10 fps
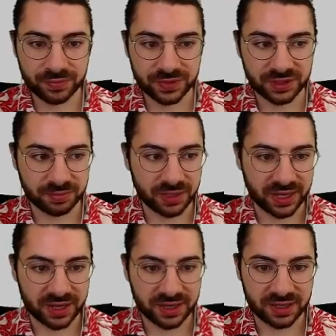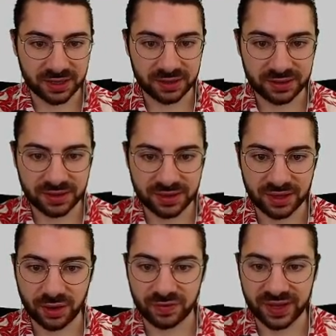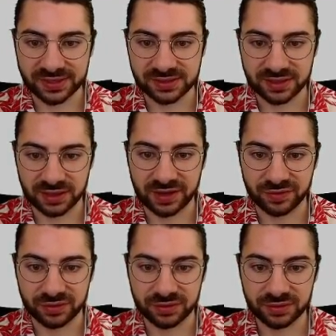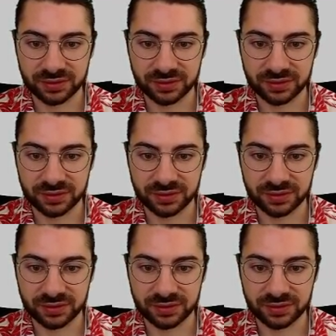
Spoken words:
that the player can think of as the level.